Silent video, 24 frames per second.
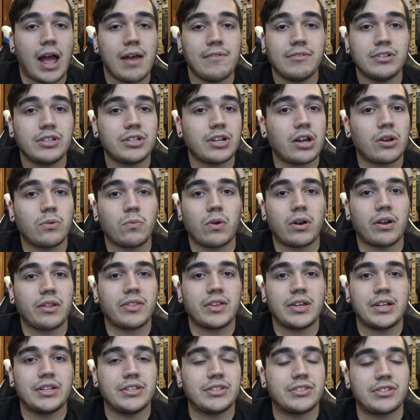I haven't done one of
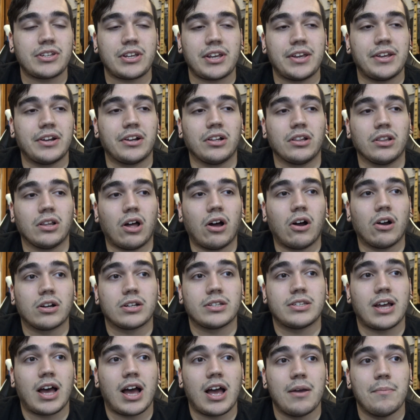these in a
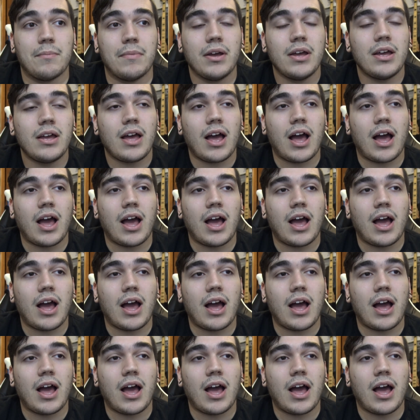long time.